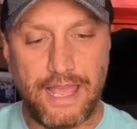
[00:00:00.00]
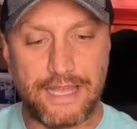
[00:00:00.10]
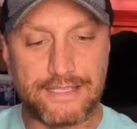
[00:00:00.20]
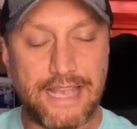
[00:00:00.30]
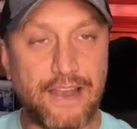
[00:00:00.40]

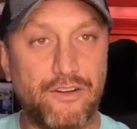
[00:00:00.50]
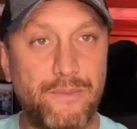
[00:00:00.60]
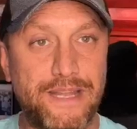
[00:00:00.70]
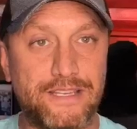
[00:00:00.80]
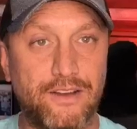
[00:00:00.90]
and
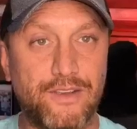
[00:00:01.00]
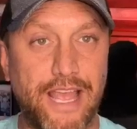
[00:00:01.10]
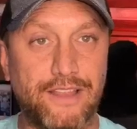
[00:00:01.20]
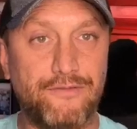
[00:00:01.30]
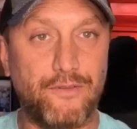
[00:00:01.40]
Sacramento,
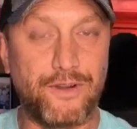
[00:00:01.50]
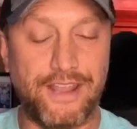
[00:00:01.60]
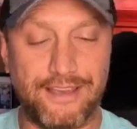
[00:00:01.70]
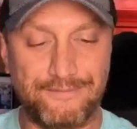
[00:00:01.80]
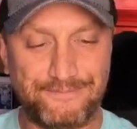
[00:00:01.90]

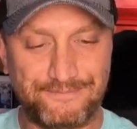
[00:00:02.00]
California.